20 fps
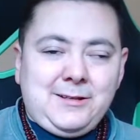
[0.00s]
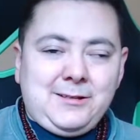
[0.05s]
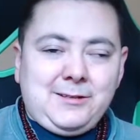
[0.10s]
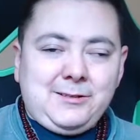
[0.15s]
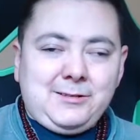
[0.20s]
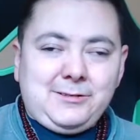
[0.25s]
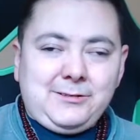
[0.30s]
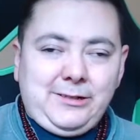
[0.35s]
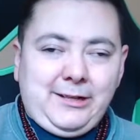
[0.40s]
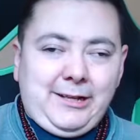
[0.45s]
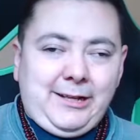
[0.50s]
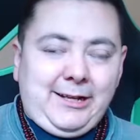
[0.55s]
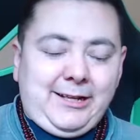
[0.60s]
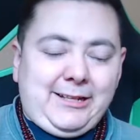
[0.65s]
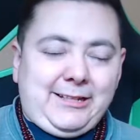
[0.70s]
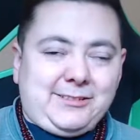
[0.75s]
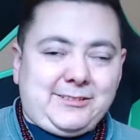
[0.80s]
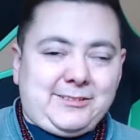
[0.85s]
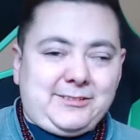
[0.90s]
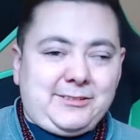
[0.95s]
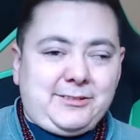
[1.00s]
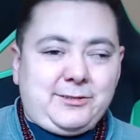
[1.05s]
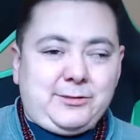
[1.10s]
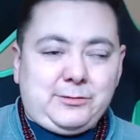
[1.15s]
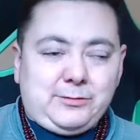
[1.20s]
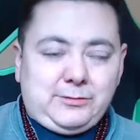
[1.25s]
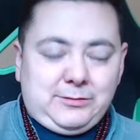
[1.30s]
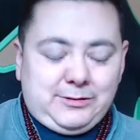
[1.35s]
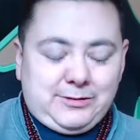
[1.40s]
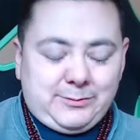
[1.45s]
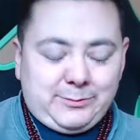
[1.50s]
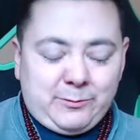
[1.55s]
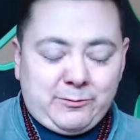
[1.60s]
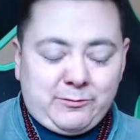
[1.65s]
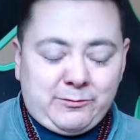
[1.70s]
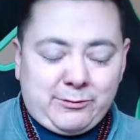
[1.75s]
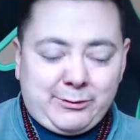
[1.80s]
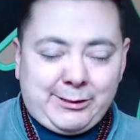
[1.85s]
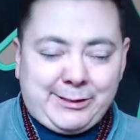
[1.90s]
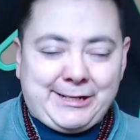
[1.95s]
Okay, so
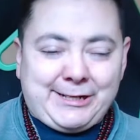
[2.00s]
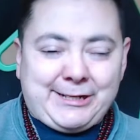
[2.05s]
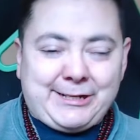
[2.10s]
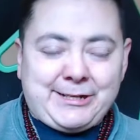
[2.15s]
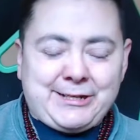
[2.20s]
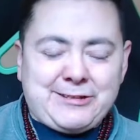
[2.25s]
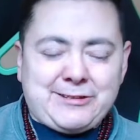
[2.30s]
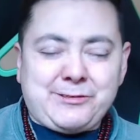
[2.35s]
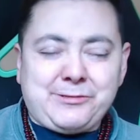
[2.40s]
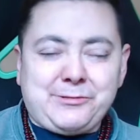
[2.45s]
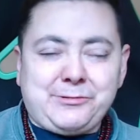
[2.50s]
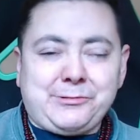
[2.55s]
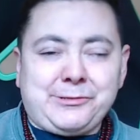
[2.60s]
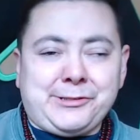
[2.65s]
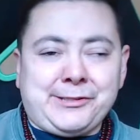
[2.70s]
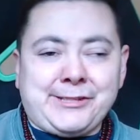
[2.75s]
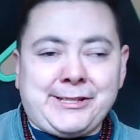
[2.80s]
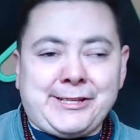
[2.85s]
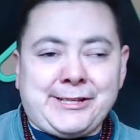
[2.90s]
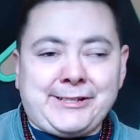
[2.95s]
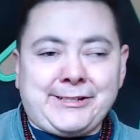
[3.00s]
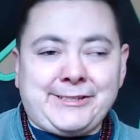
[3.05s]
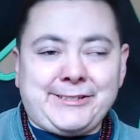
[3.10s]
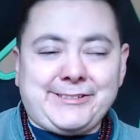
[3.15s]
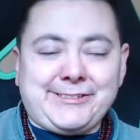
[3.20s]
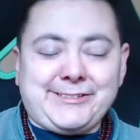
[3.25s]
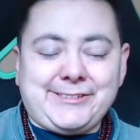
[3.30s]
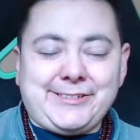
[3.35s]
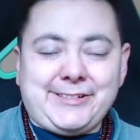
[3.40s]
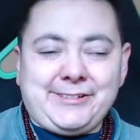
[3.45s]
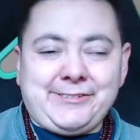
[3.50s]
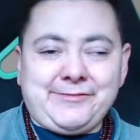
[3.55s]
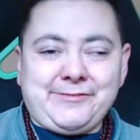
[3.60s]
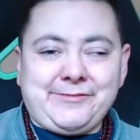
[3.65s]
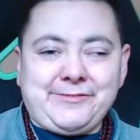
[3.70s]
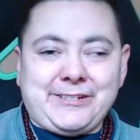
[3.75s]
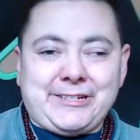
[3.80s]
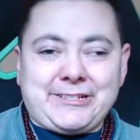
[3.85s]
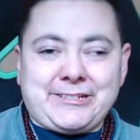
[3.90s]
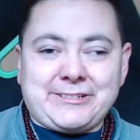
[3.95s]
before we get into all that good
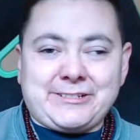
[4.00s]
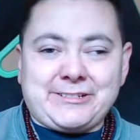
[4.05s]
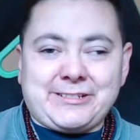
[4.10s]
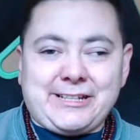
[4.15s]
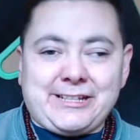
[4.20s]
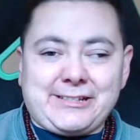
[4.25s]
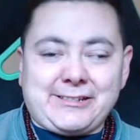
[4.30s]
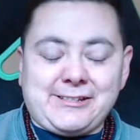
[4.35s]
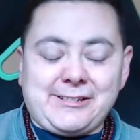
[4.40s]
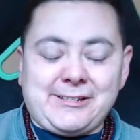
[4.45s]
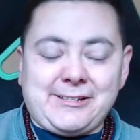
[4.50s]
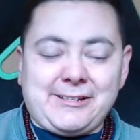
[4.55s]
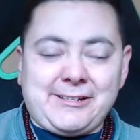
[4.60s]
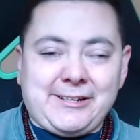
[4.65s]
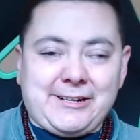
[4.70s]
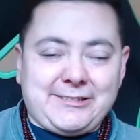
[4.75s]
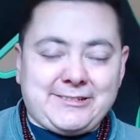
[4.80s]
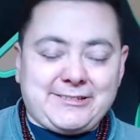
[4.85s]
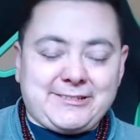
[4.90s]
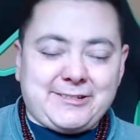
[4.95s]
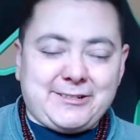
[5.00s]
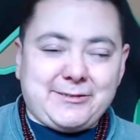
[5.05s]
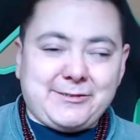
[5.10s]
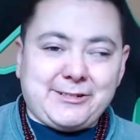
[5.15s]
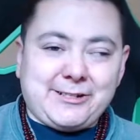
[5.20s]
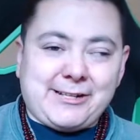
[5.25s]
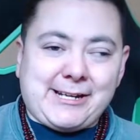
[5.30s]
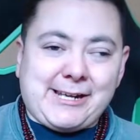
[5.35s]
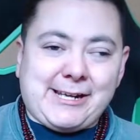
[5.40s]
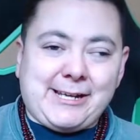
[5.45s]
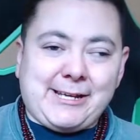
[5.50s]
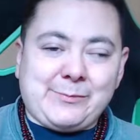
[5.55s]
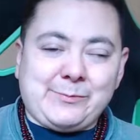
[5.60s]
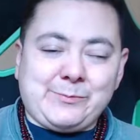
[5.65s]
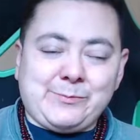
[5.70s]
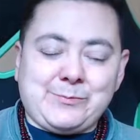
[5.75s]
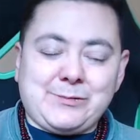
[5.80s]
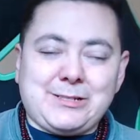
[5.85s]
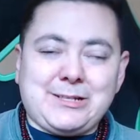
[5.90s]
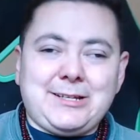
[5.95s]
stuff, I just like to let guys know that I
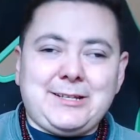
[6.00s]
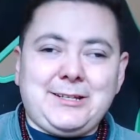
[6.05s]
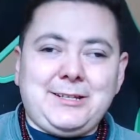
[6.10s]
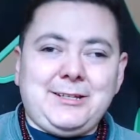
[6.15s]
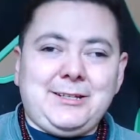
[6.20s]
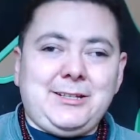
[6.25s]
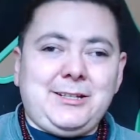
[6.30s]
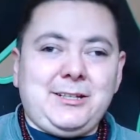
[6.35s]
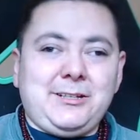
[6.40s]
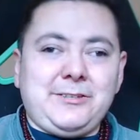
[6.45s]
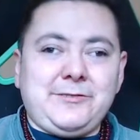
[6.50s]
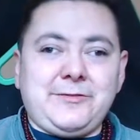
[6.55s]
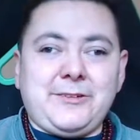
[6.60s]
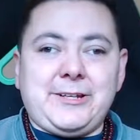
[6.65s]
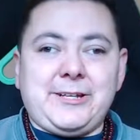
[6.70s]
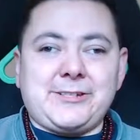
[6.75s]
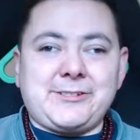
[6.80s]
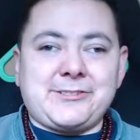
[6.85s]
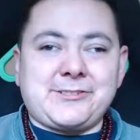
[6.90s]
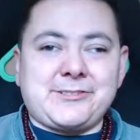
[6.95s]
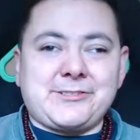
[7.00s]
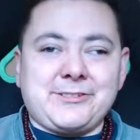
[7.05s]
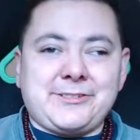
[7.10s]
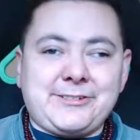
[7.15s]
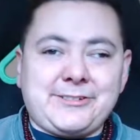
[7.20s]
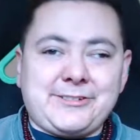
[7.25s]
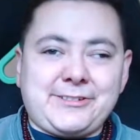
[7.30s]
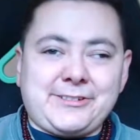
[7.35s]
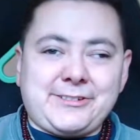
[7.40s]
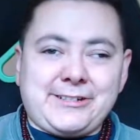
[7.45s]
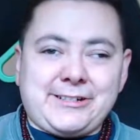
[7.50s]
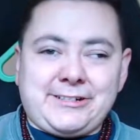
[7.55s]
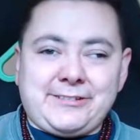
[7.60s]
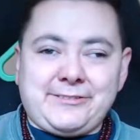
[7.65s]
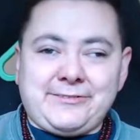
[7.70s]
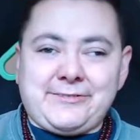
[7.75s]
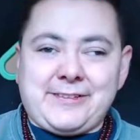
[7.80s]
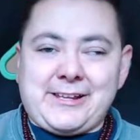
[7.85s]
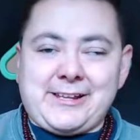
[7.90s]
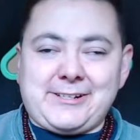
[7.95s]
am a Vedic astrologer. I do
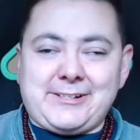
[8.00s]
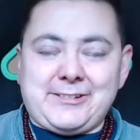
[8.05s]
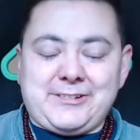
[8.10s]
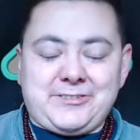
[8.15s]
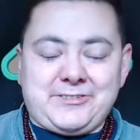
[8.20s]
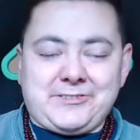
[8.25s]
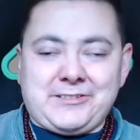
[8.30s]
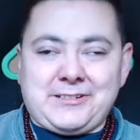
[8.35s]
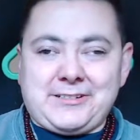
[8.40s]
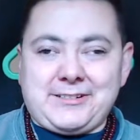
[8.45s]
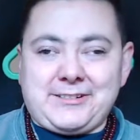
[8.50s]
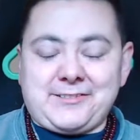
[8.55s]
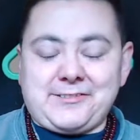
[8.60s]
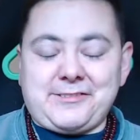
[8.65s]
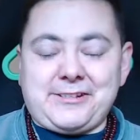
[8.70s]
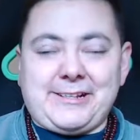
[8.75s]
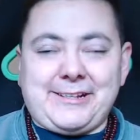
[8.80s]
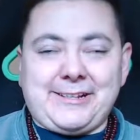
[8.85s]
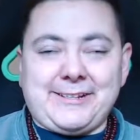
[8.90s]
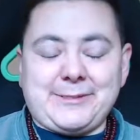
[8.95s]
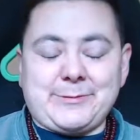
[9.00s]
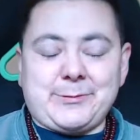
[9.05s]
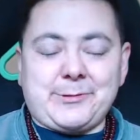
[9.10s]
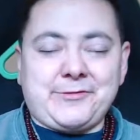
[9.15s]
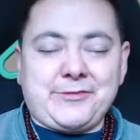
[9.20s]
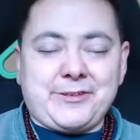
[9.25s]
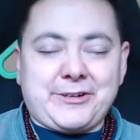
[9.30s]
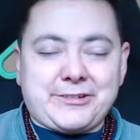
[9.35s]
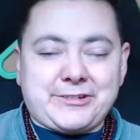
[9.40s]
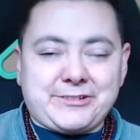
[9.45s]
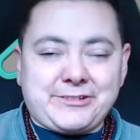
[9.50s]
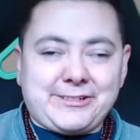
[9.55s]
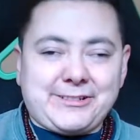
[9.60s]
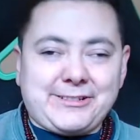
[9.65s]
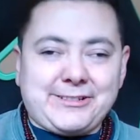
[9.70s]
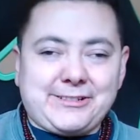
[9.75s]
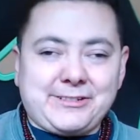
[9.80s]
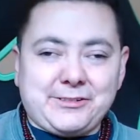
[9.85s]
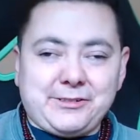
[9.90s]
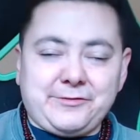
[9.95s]
Vedic astrology readings professionally,
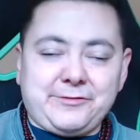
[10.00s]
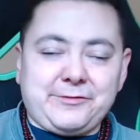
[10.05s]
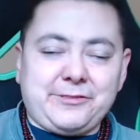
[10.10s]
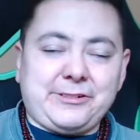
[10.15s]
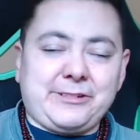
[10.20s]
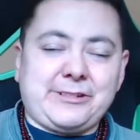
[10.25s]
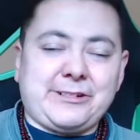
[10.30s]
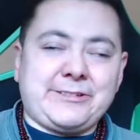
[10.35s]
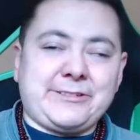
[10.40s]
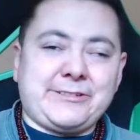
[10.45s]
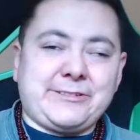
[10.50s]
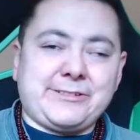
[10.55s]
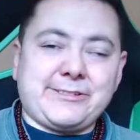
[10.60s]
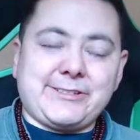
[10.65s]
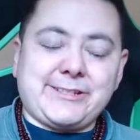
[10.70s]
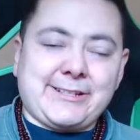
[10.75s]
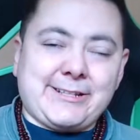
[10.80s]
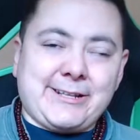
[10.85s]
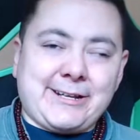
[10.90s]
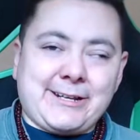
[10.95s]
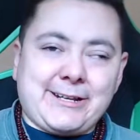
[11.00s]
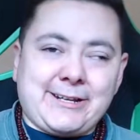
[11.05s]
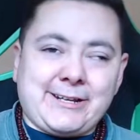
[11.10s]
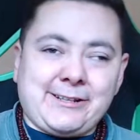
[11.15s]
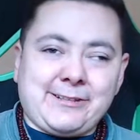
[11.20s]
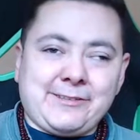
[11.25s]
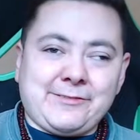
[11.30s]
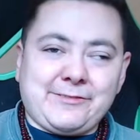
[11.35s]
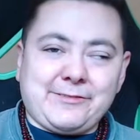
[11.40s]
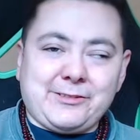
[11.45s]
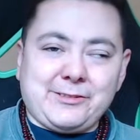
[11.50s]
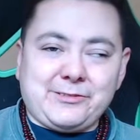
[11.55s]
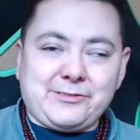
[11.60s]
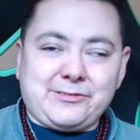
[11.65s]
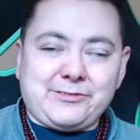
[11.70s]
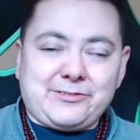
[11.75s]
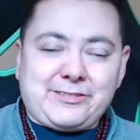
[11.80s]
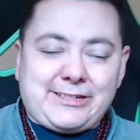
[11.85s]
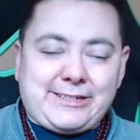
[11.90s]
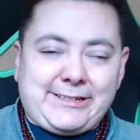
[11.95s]
so if you're interested in any of
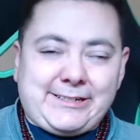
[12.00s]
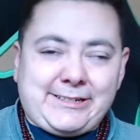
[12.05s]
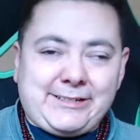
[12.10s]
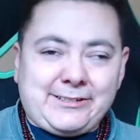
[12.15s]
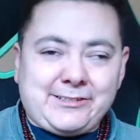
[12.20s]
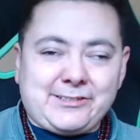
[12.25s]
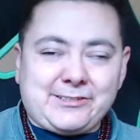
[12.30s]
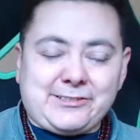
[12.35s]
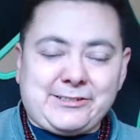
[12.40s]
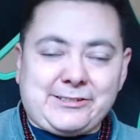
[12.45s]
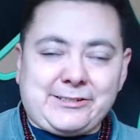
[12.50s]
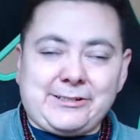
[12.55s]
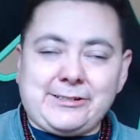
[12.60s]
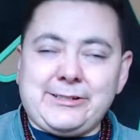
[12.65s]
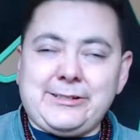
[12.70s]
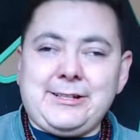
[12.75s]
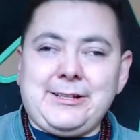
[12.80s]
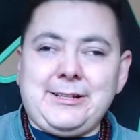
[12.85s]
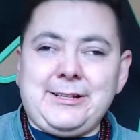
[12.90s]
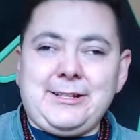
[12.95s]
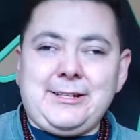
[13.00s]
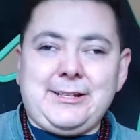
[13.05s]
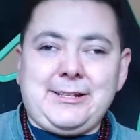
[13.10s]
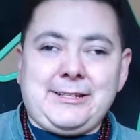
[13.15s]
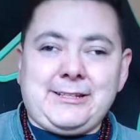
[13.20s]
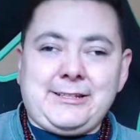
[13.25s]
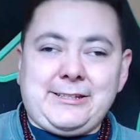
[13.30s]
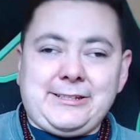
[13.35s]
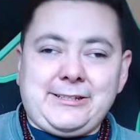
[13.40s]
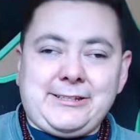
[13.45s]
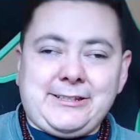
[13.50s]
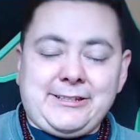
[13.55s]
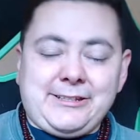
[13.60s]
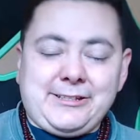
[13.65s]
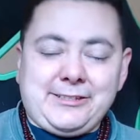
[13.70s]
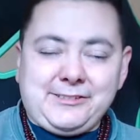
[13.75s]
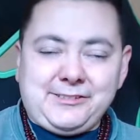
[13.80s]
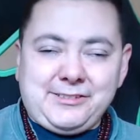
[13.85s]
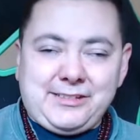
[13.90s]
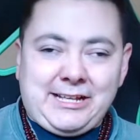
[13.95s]
those readings or anything
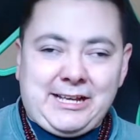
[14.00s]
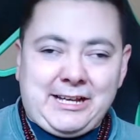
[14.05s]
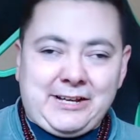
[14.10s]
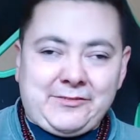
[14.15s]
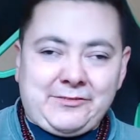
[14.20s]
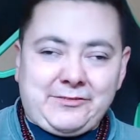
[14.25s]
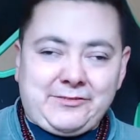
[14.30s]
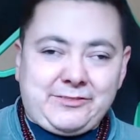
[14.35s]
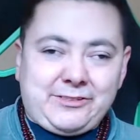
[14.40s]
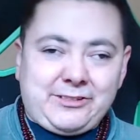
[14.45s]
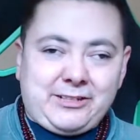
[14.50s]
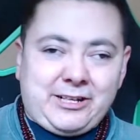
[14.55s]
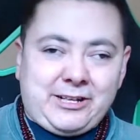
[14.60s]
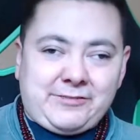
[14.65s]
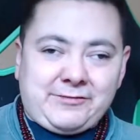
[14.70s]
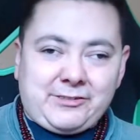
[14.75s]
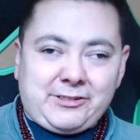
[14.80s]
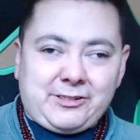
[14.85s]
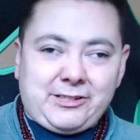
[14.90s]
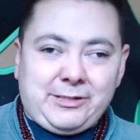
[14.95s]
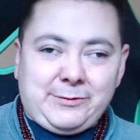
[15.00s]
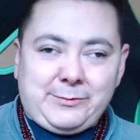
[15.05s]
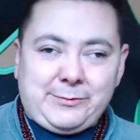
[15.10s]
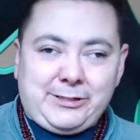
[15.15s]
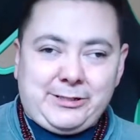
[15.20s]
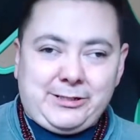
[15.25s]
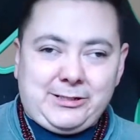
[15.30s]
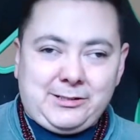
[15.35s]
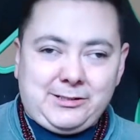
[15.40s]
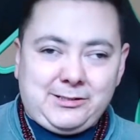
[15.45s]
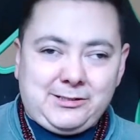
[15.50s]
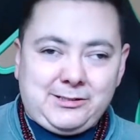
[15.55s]
else I have to offer up here,